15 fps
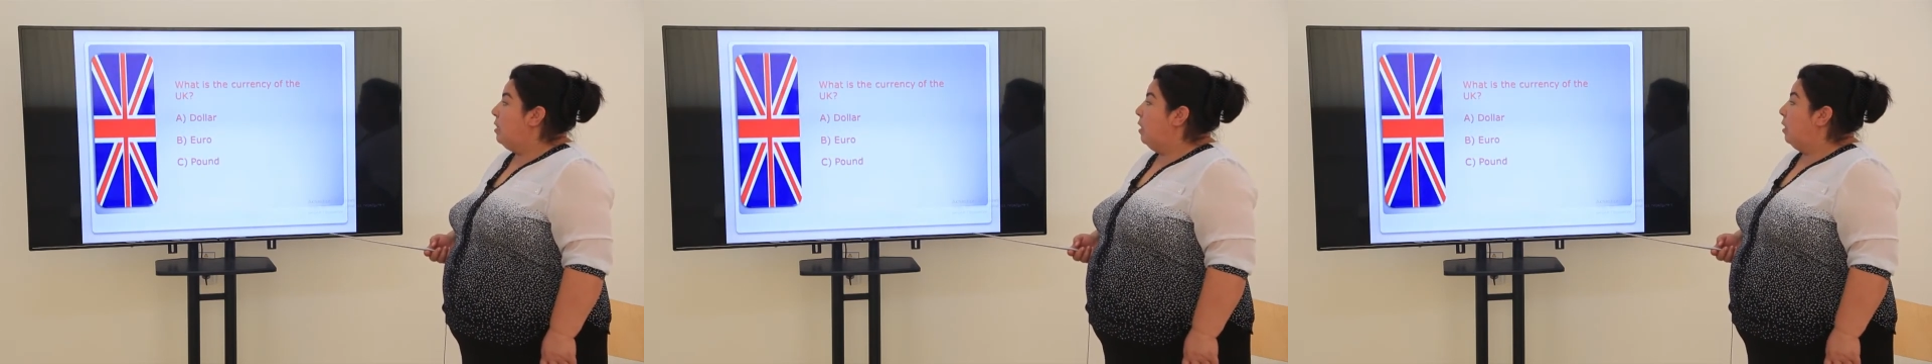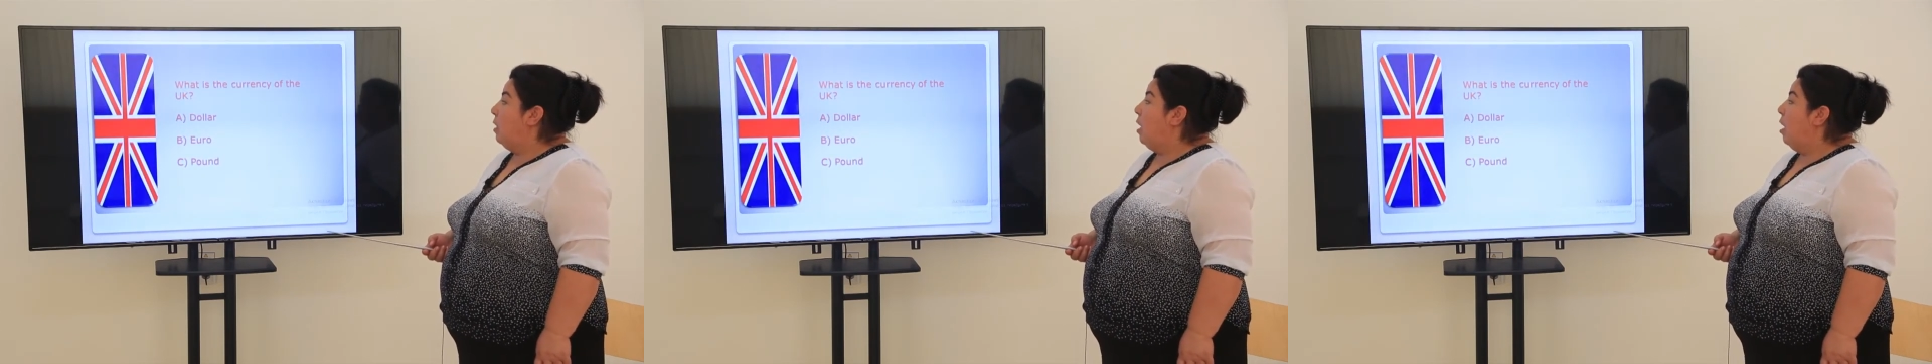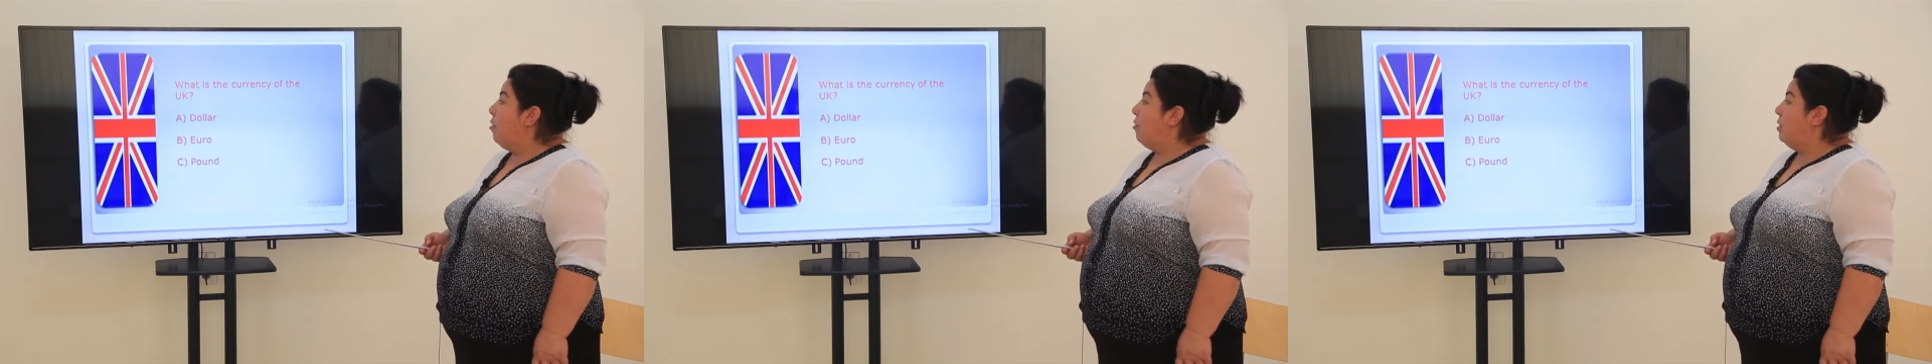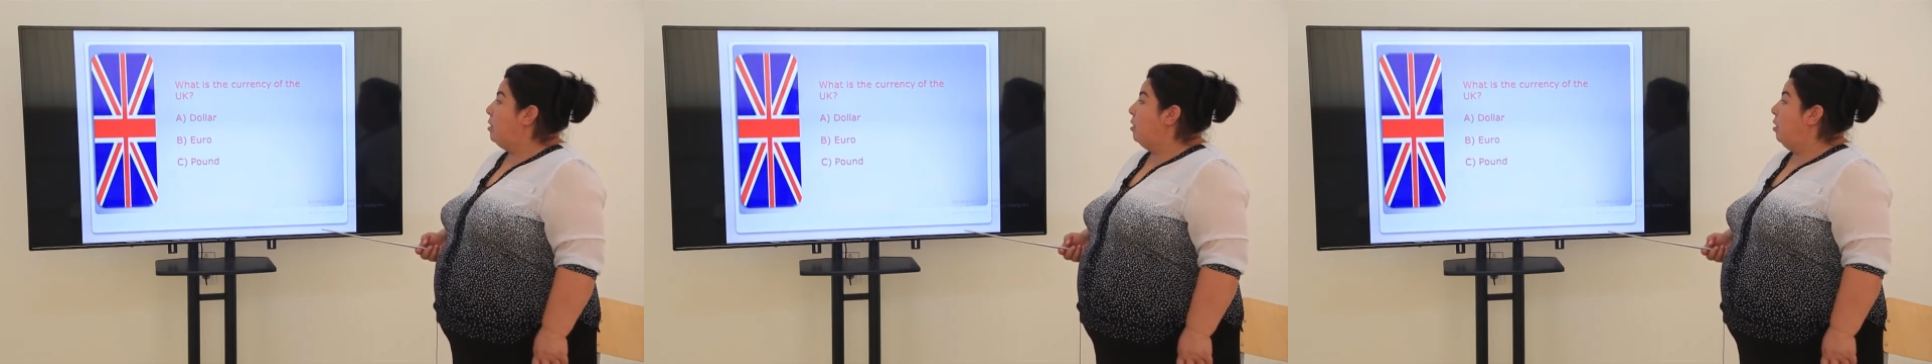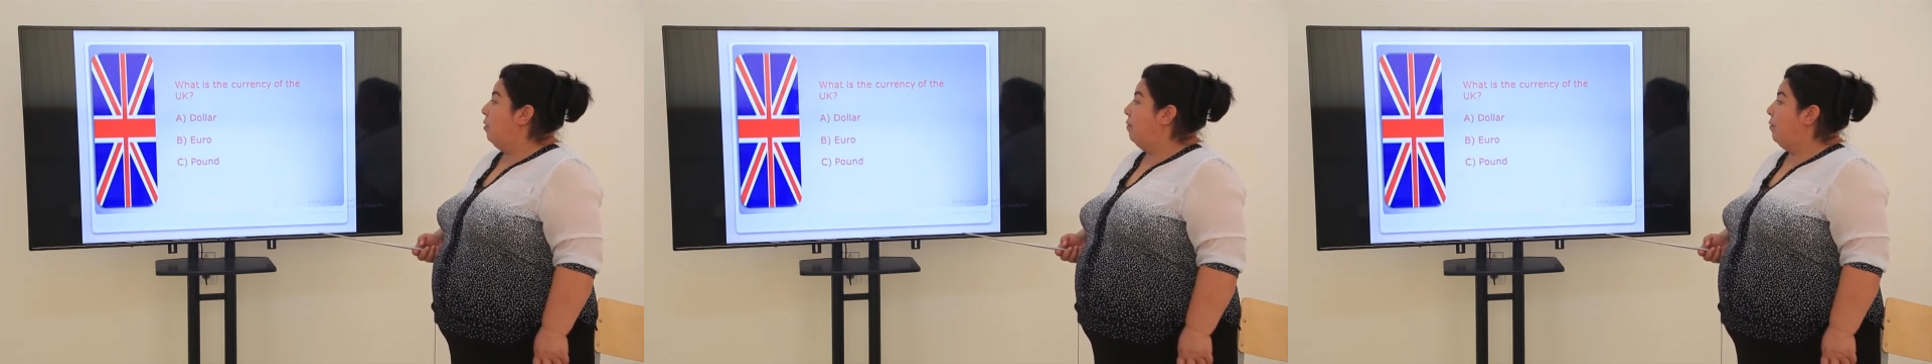the
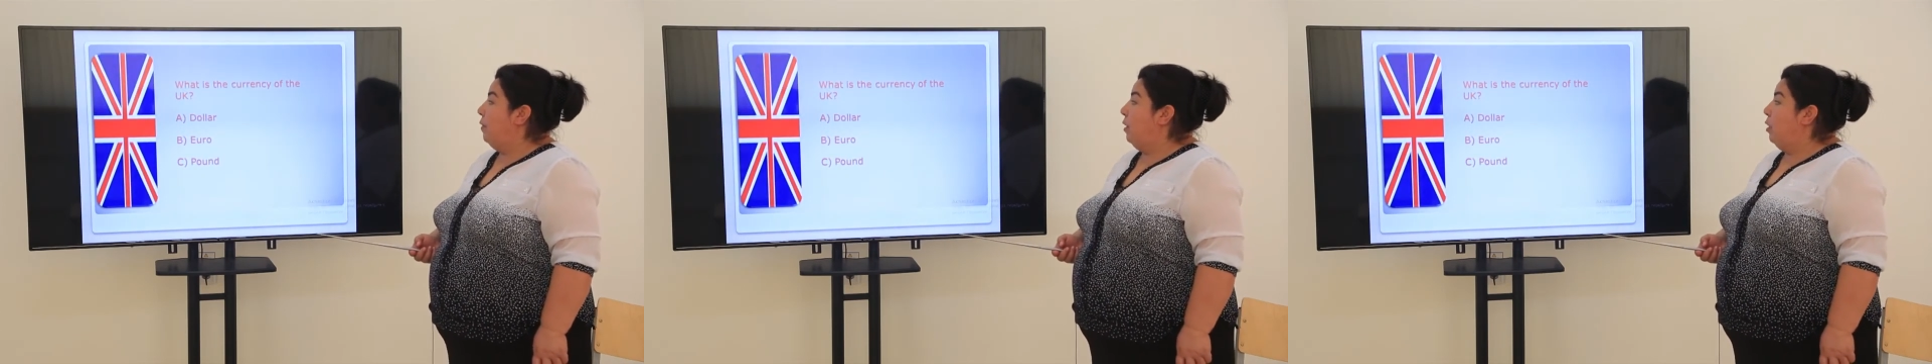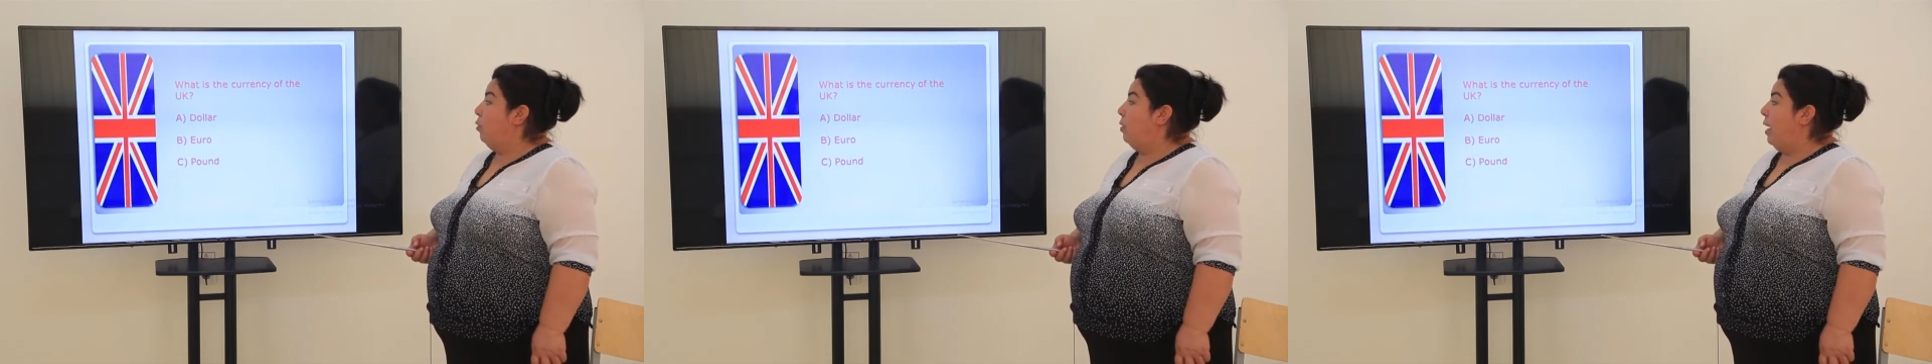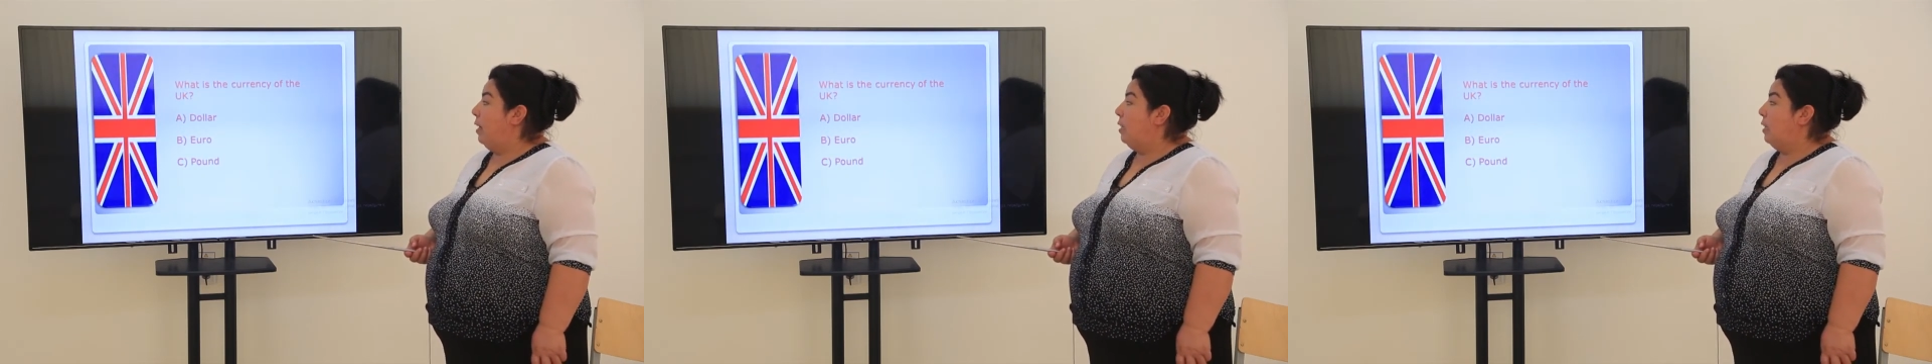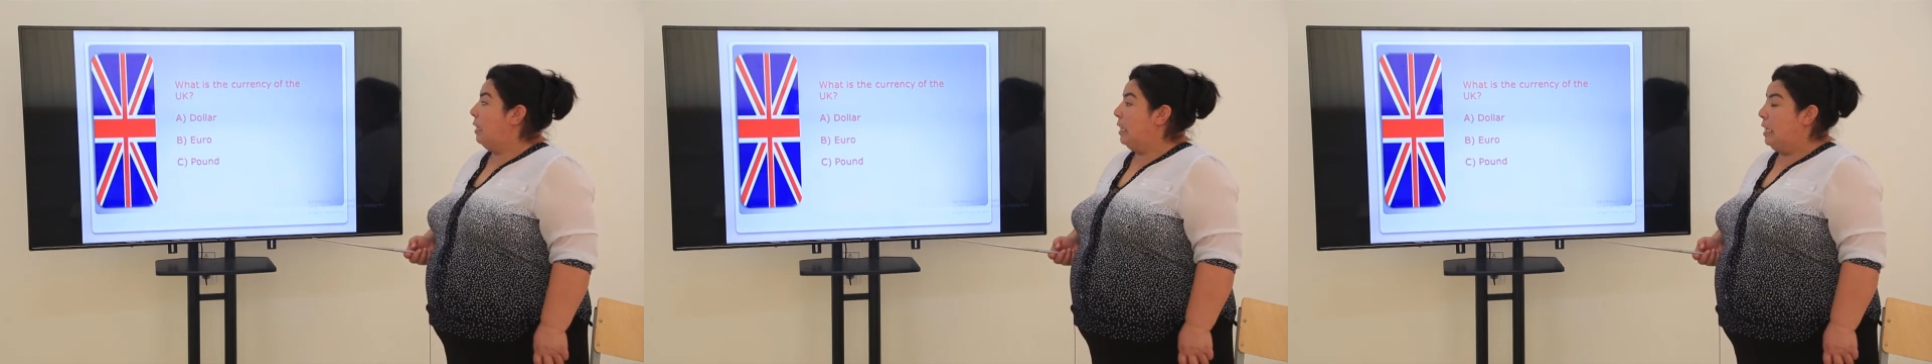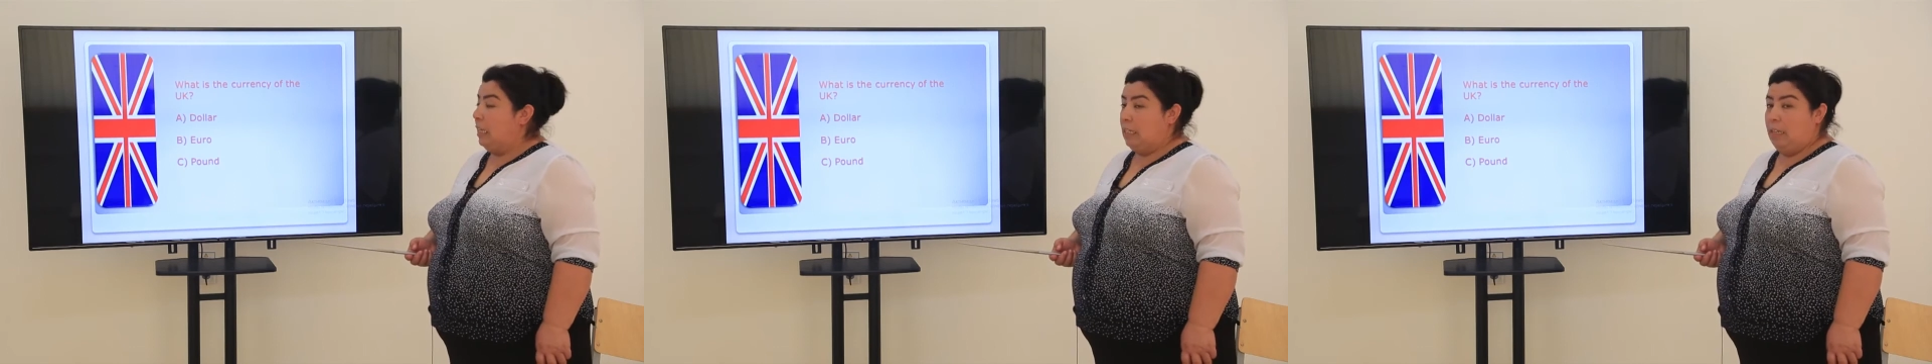currency of the United
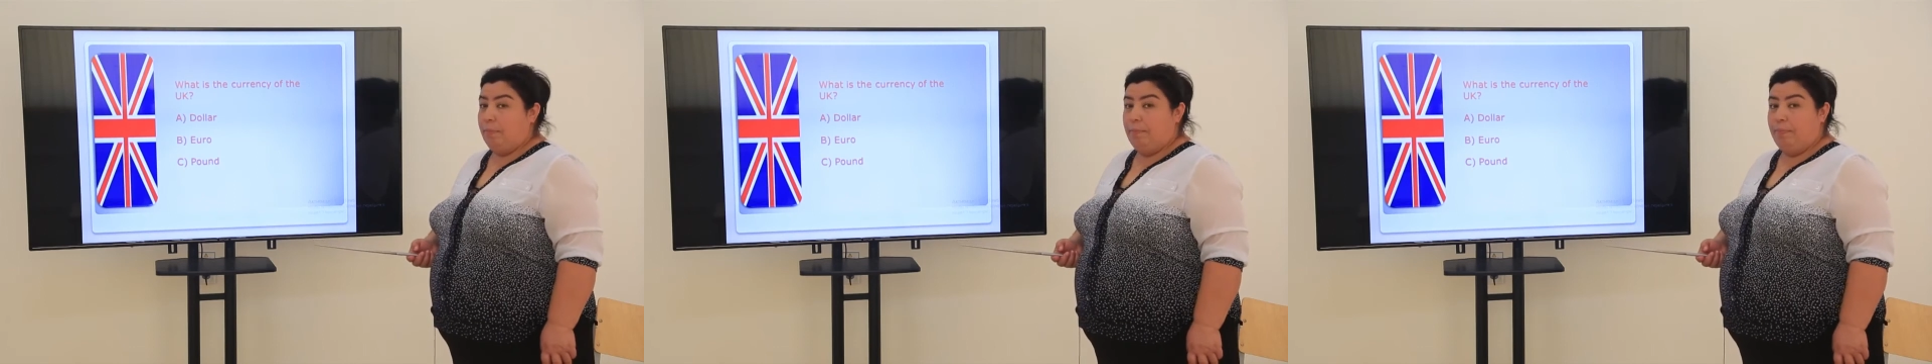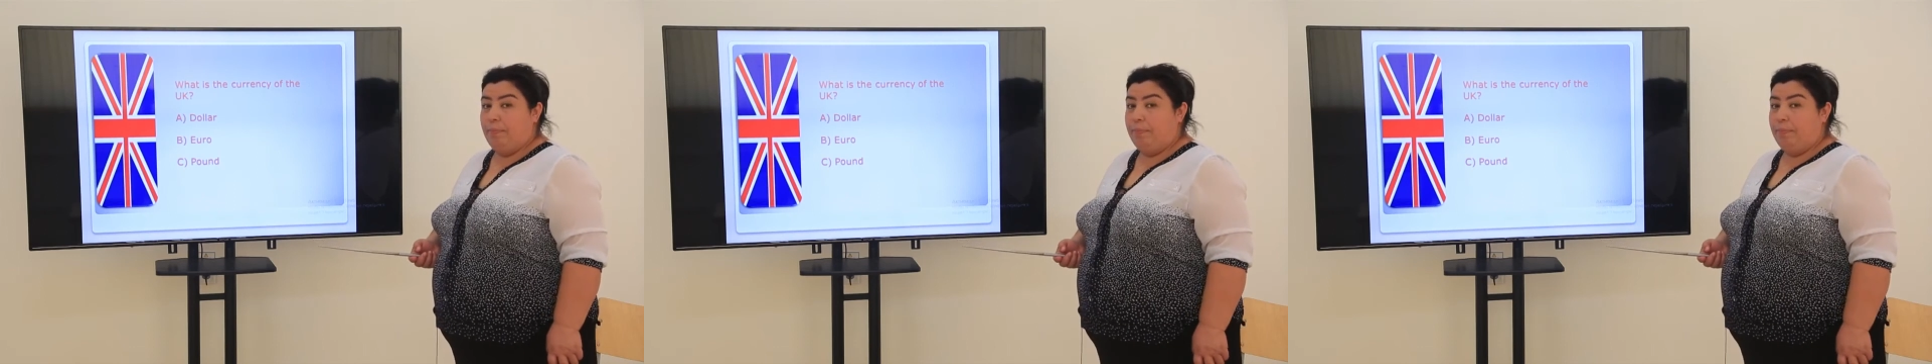Kingdom?